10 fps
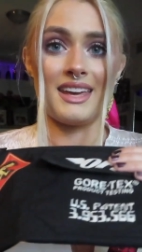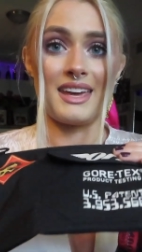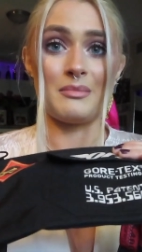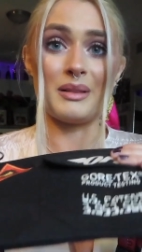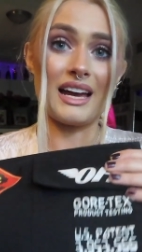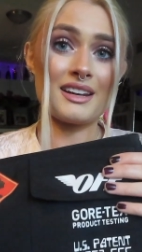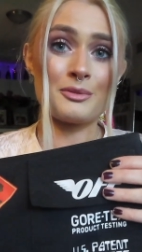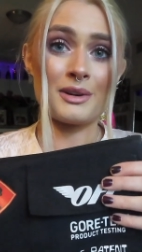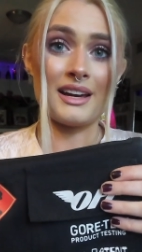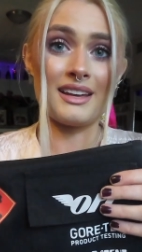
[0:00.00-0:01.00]
And black
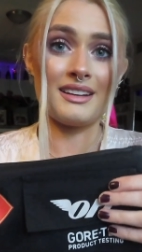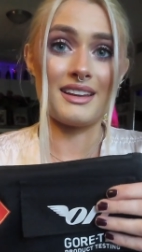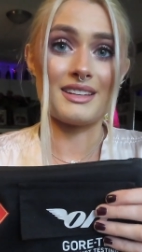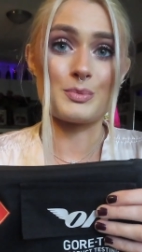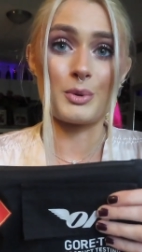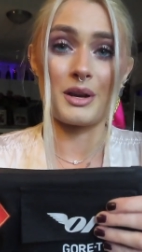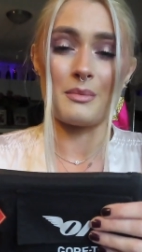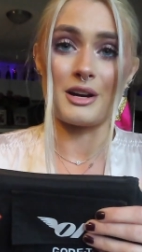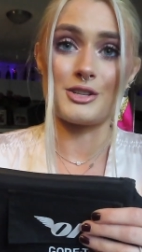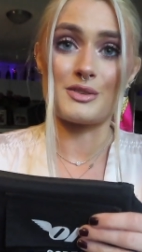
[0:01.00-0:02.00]
and red is pretty
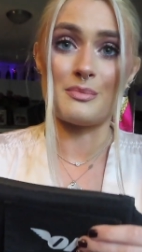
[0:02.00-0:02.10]
much